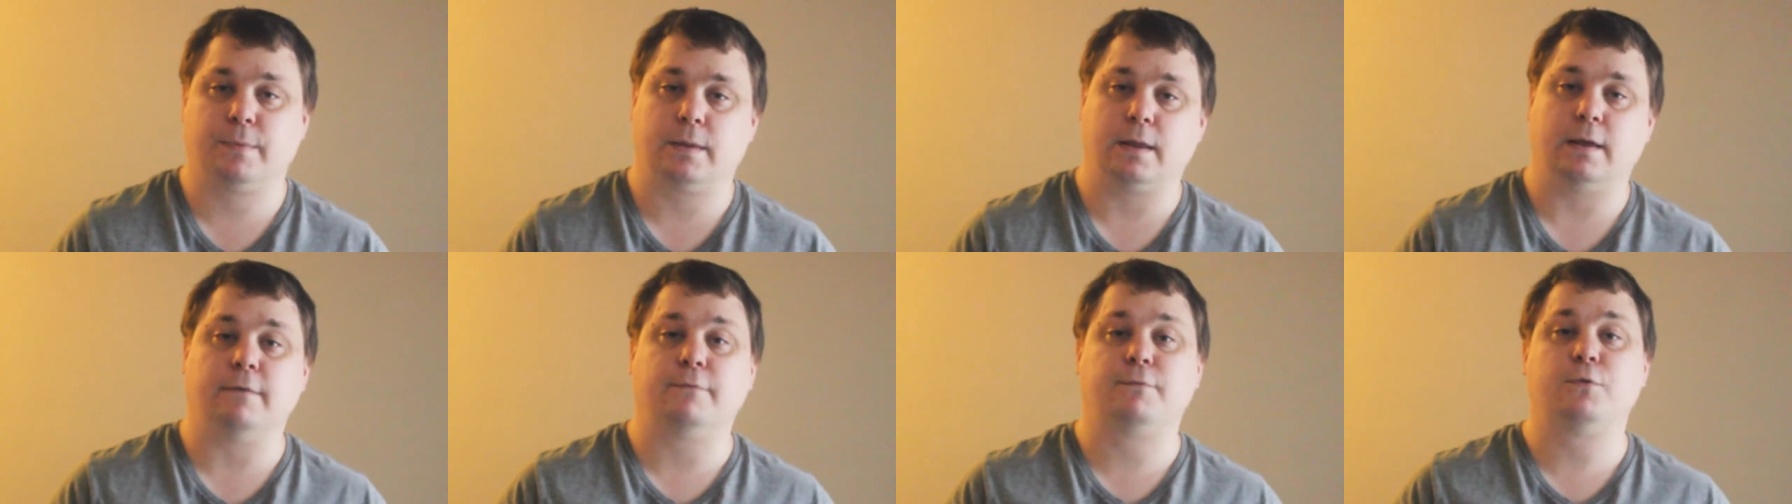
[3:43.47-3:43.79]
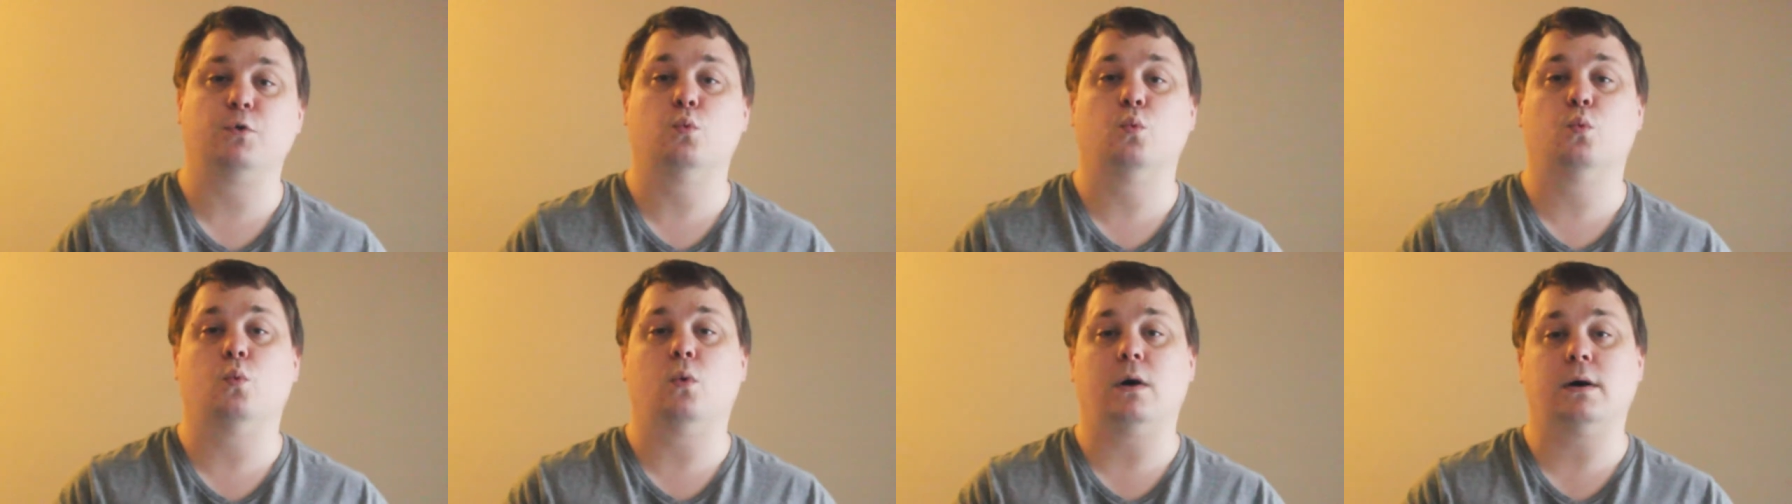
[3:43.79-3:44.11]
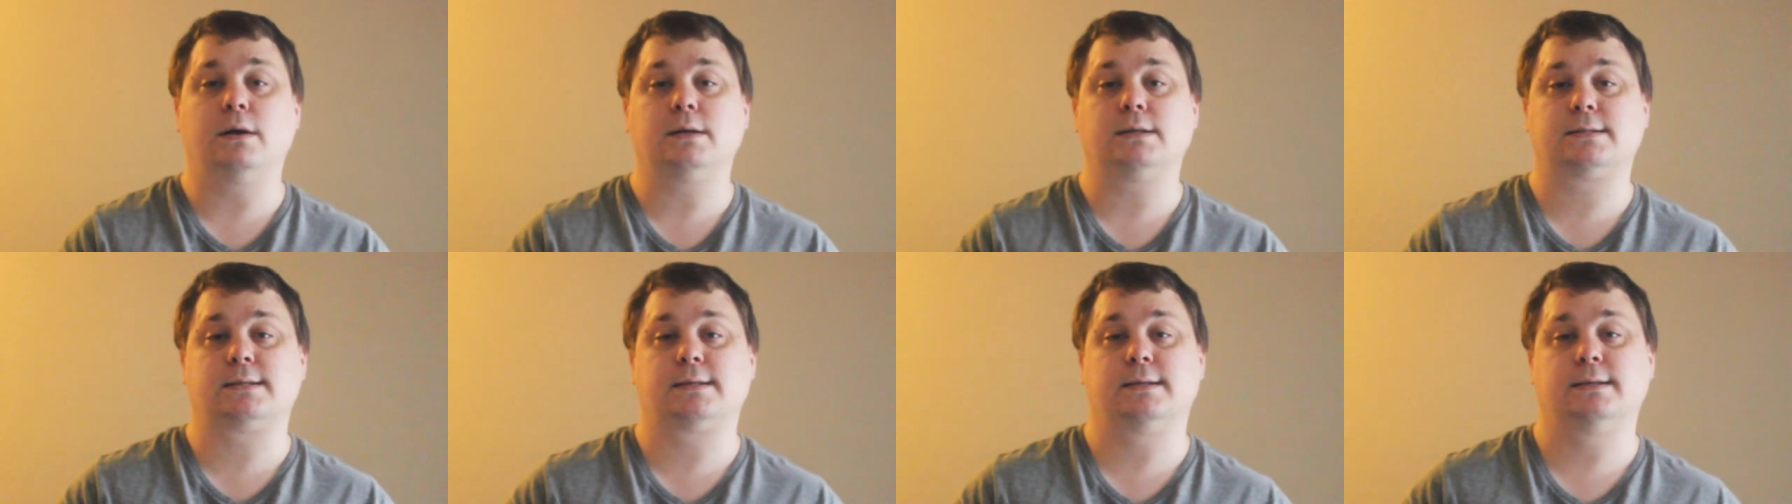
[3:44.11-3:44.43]
If you
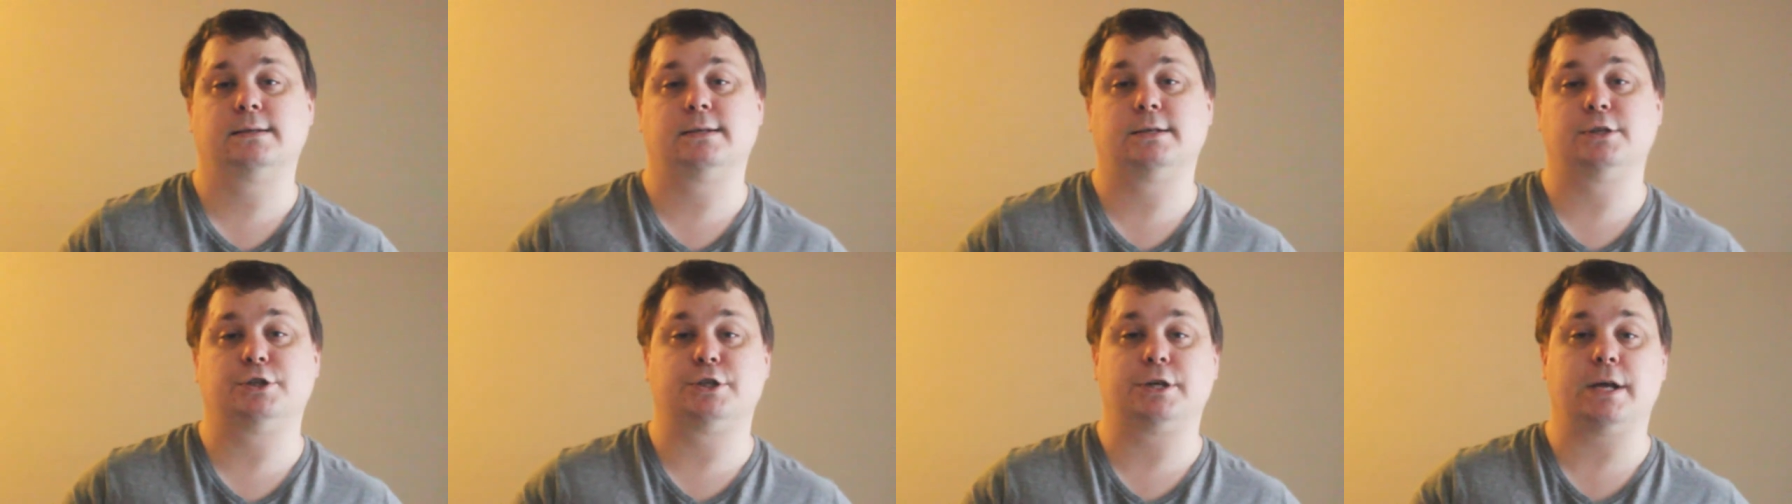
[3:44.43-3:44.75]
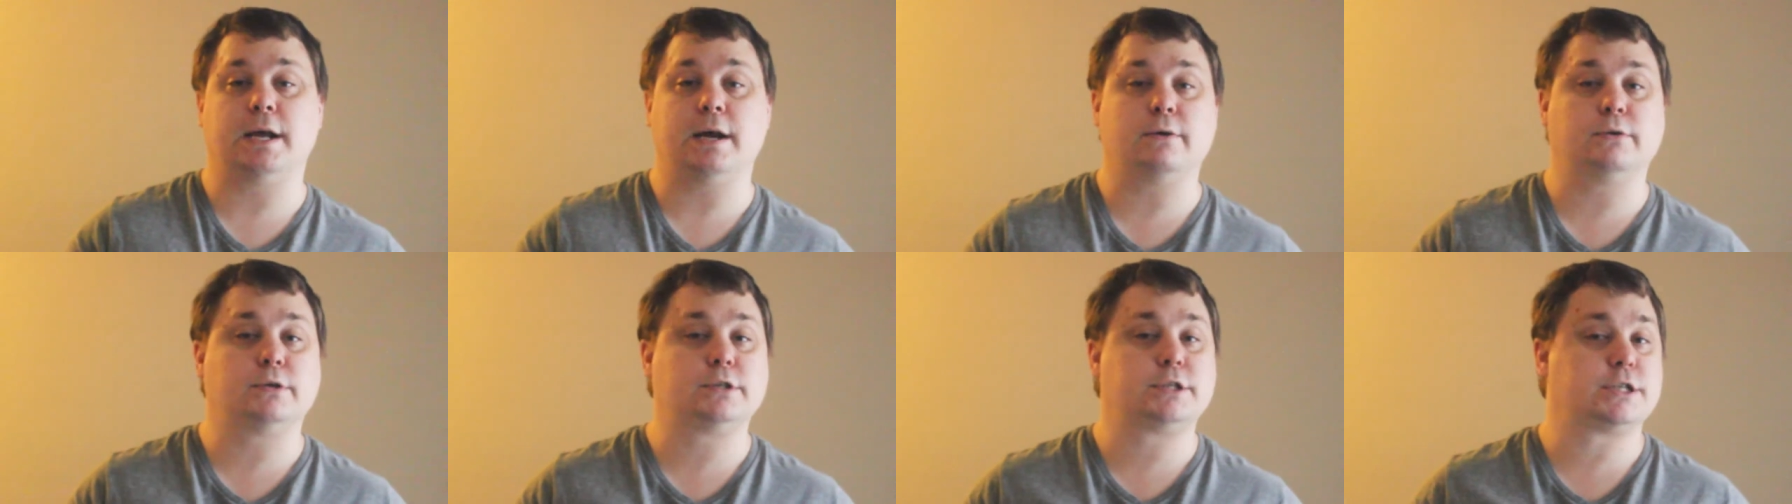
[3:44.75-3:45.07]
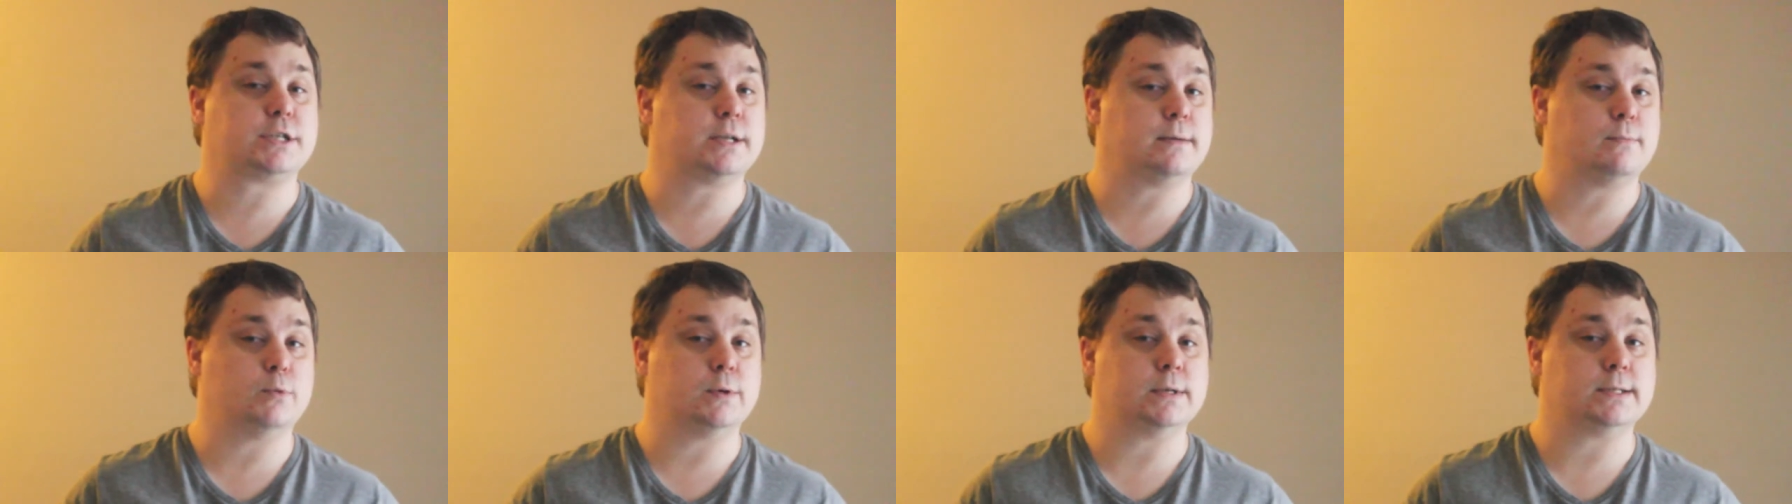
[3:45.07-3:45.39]
want to challenge
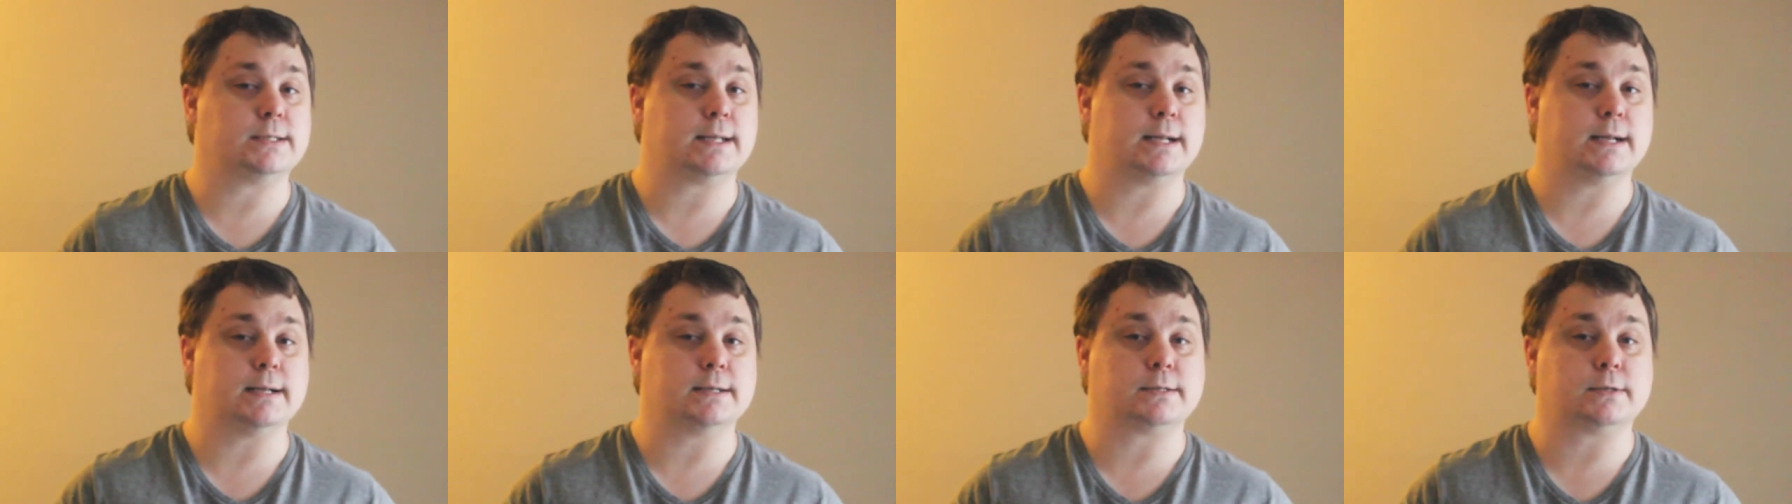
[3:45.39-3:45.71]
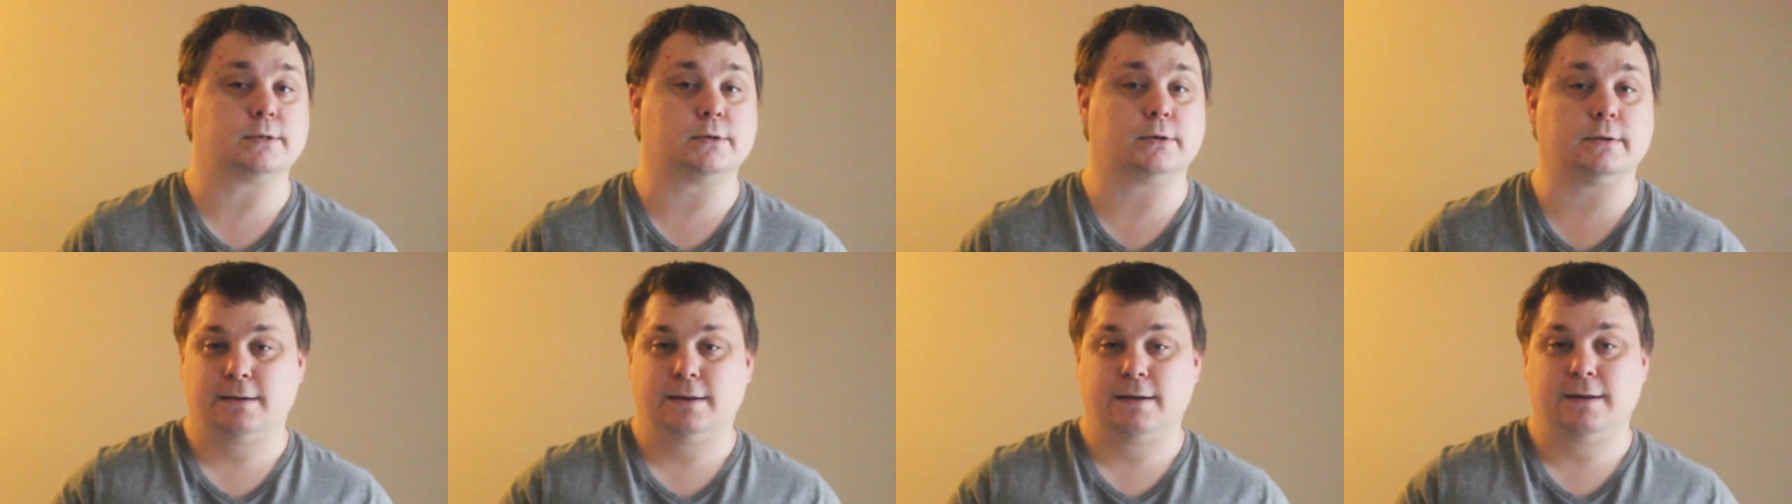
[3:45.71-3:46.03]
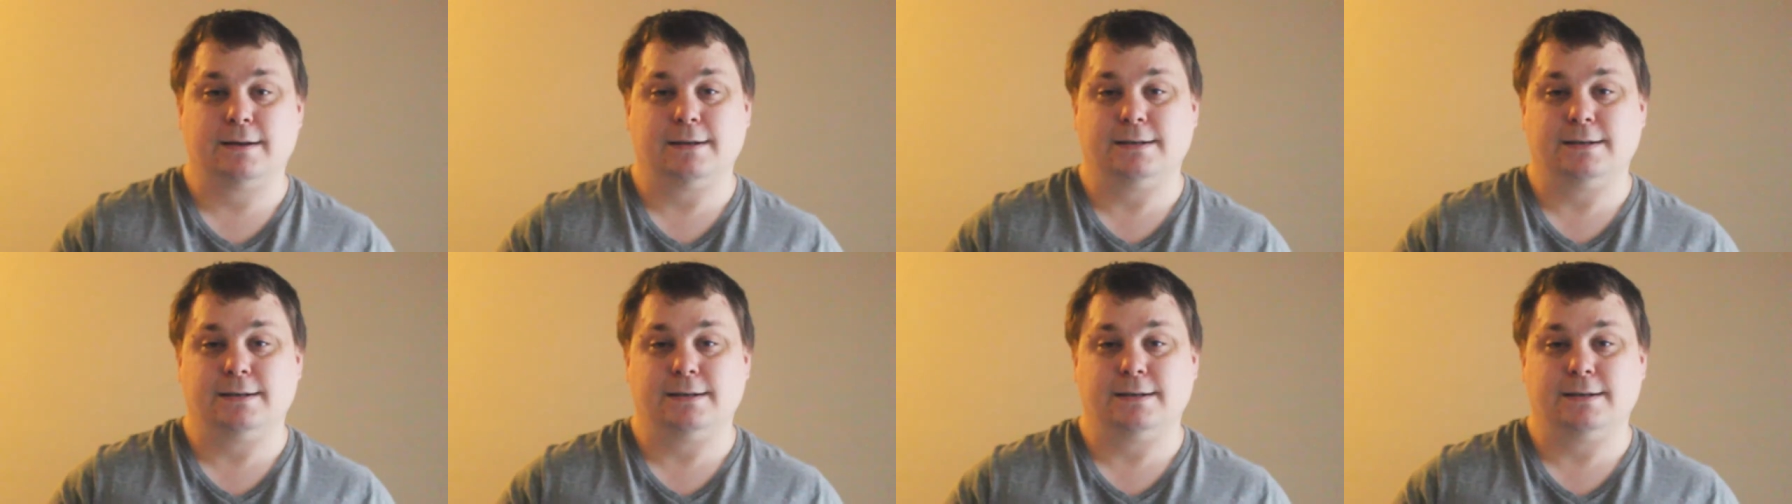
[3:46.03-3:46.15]
someone's answer,